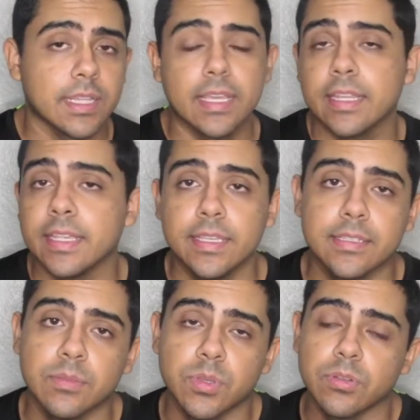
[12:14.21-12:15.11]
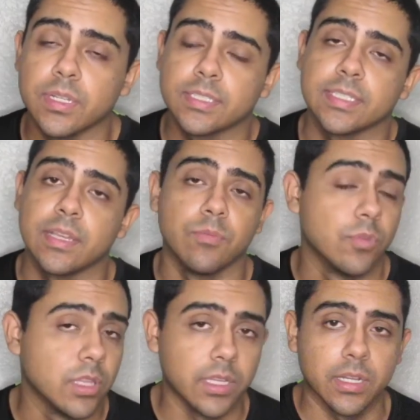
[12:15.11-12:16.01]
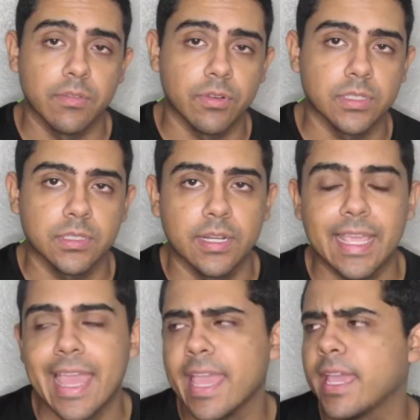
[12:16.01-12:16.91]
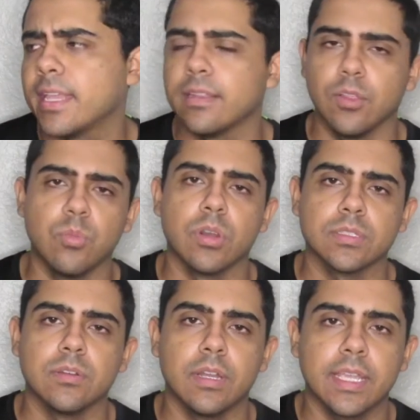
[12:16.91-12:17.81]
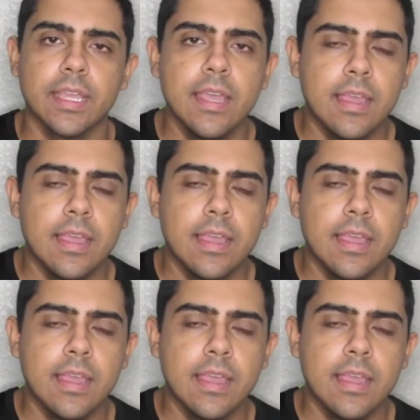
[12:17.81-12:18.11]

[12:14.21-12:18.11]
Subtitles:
That could easily be what it is, because I'm really good at front squatting and low bar squatting,